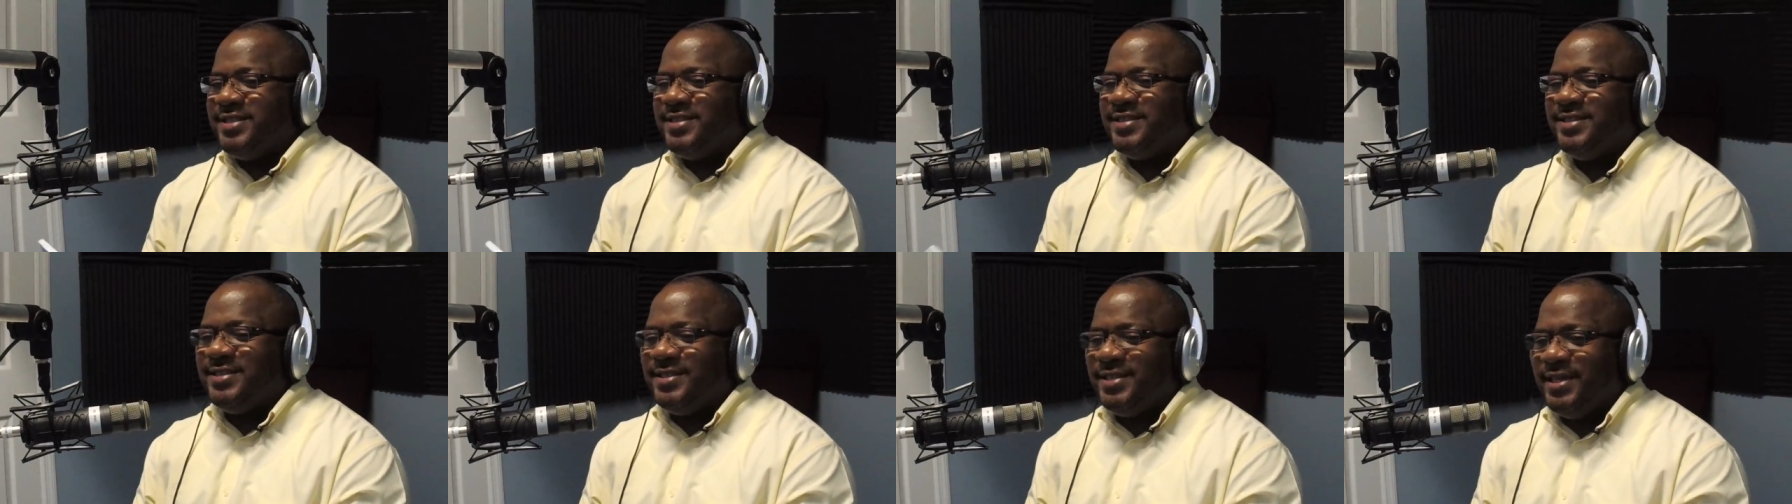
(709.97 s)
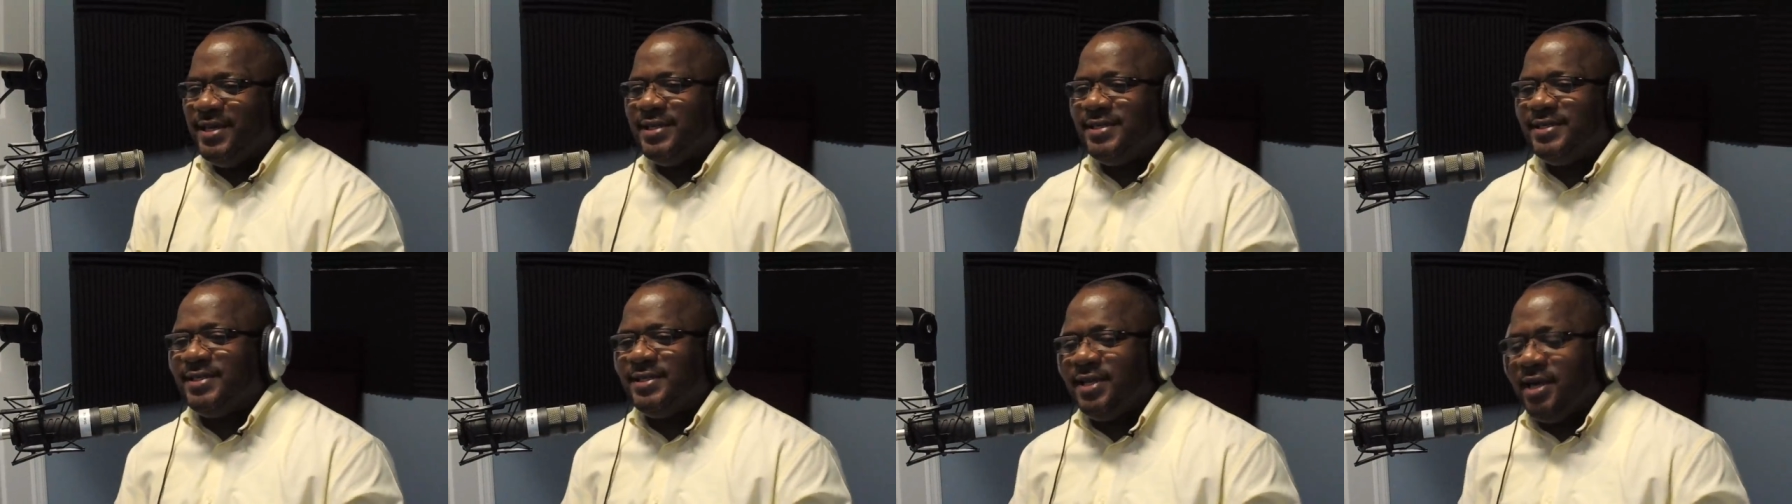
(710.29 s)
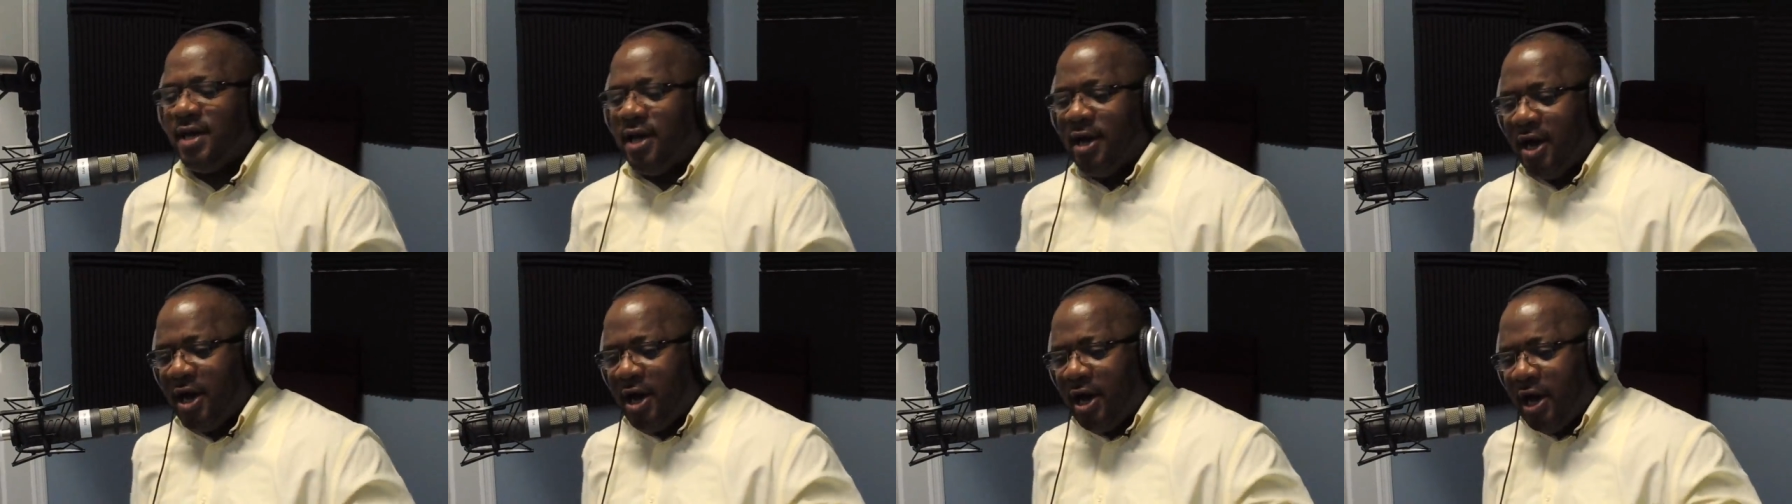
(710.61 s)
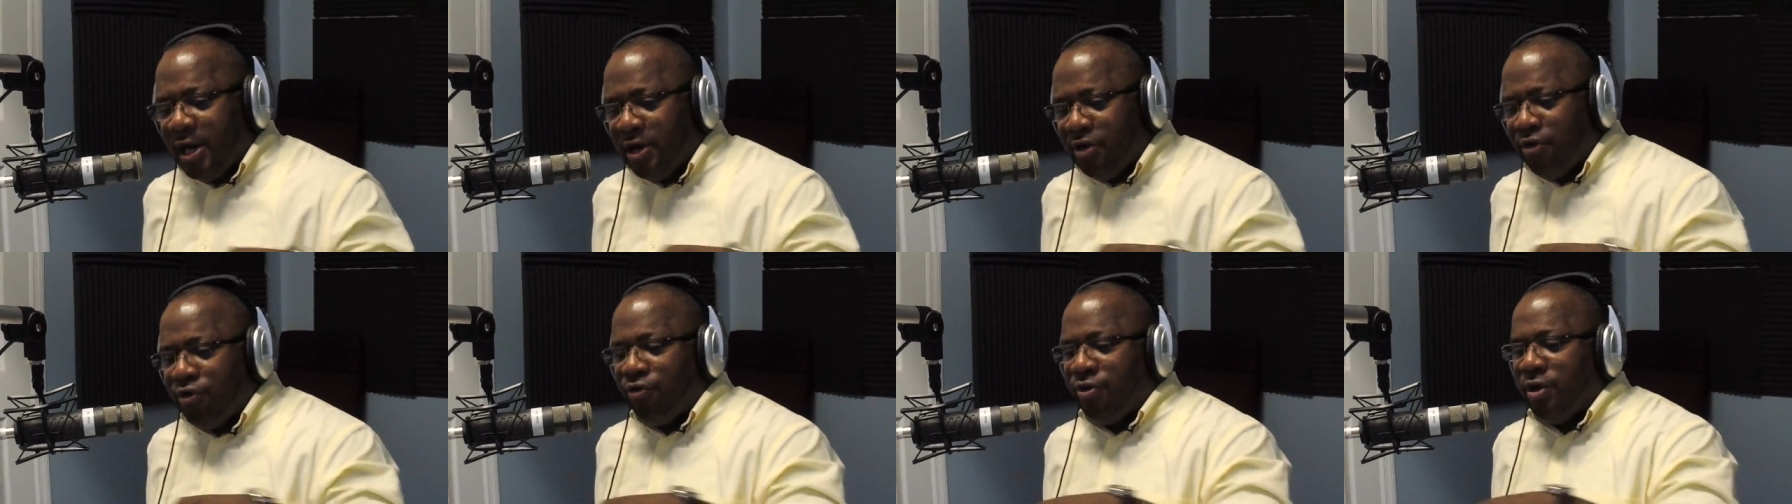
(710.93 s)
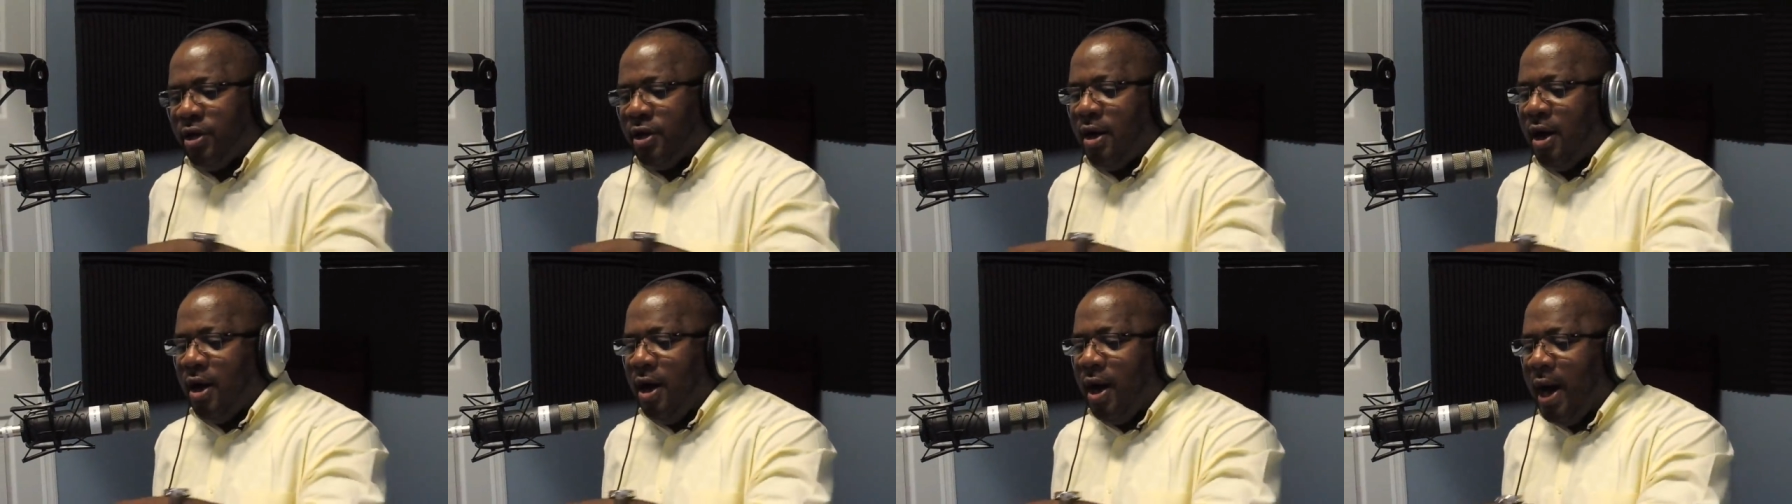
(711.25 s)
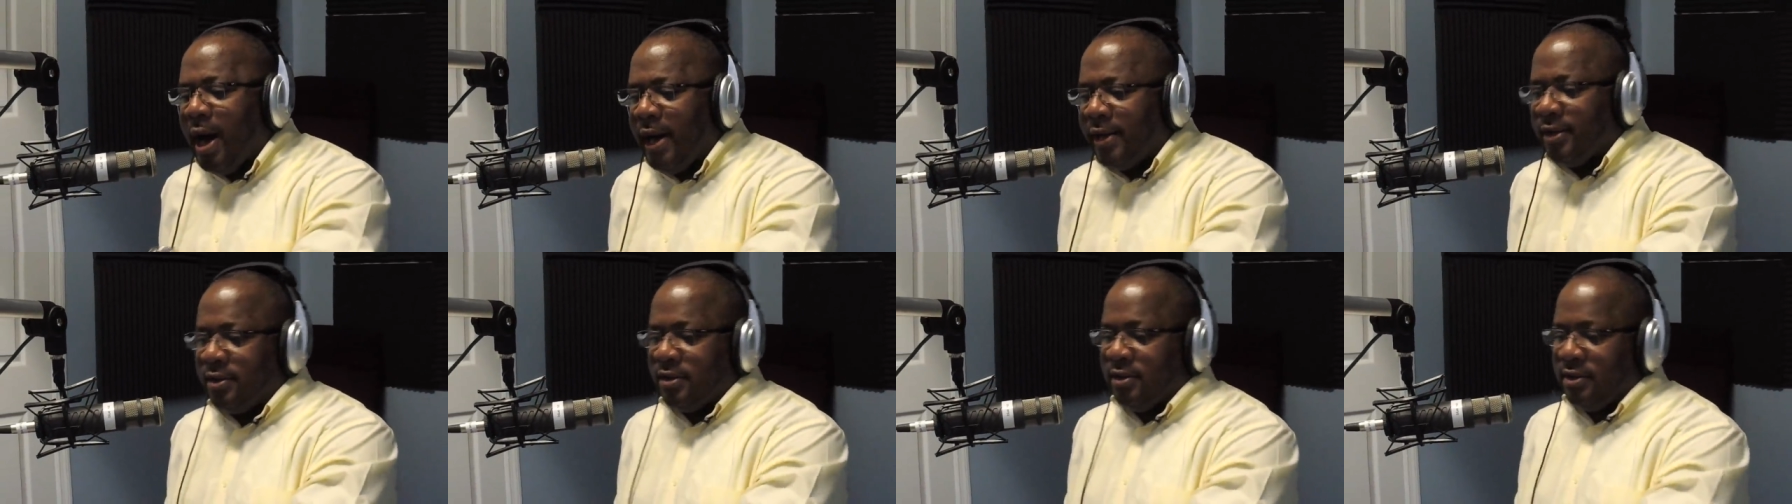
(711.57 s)
600
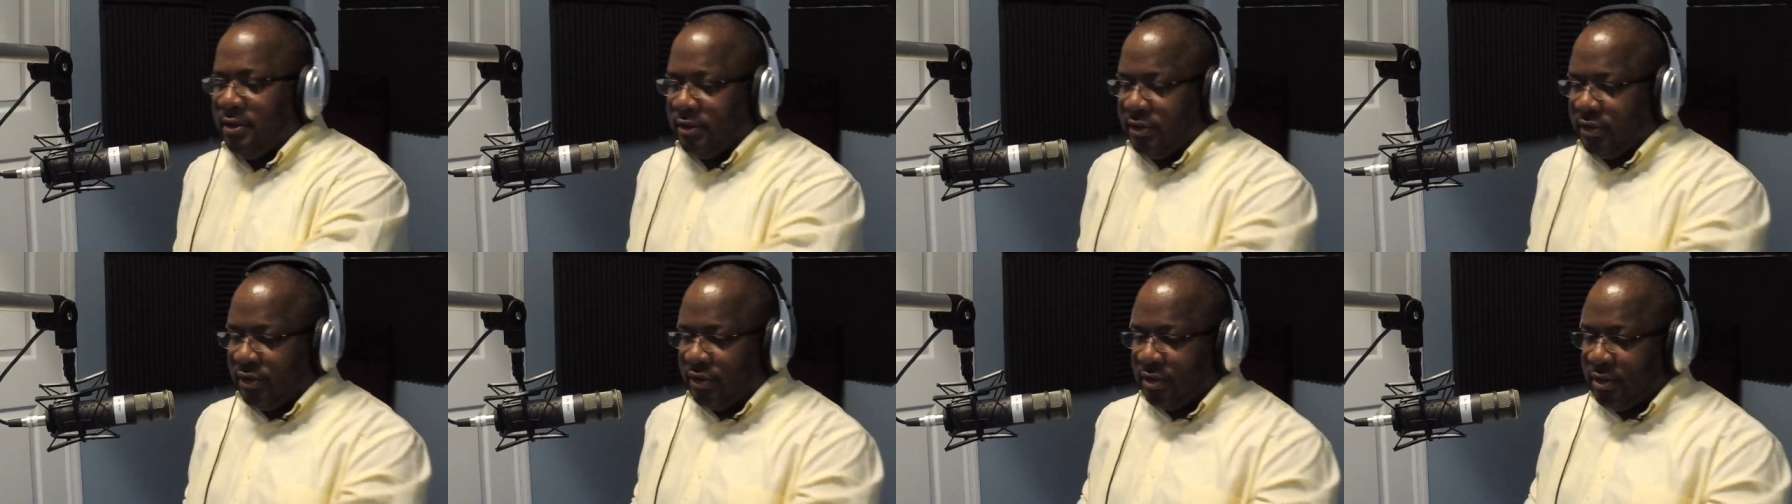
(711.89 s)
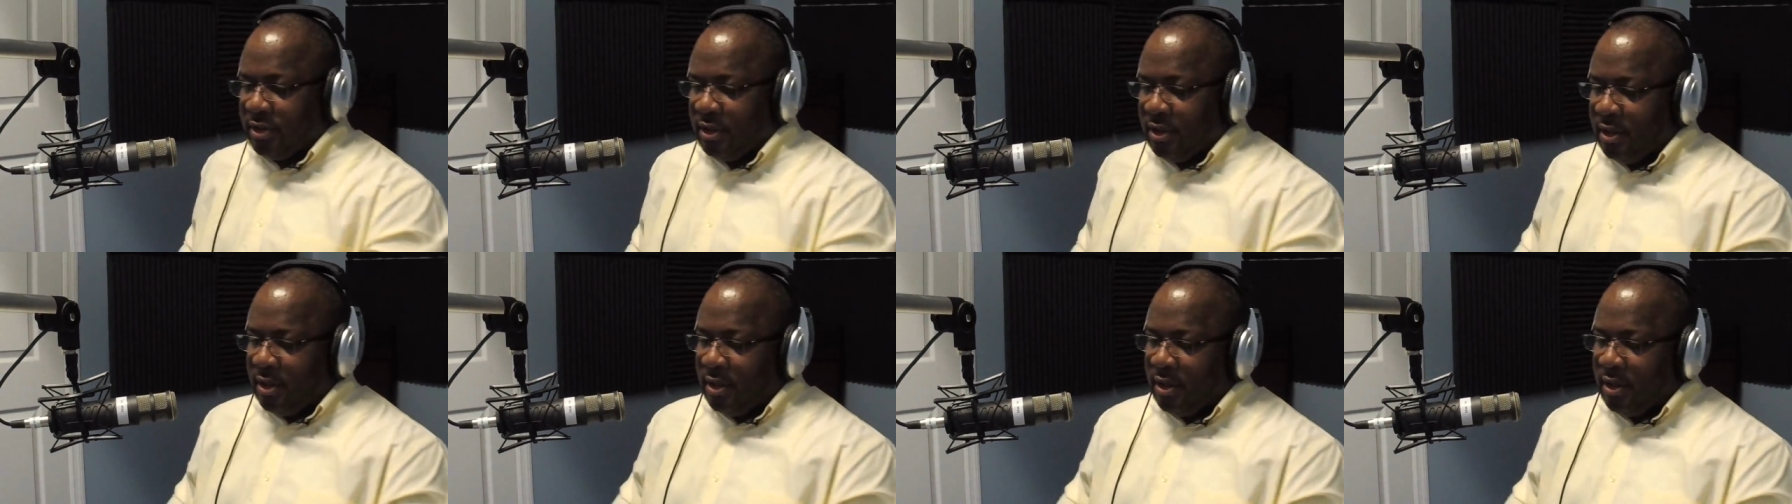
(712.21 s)
articles.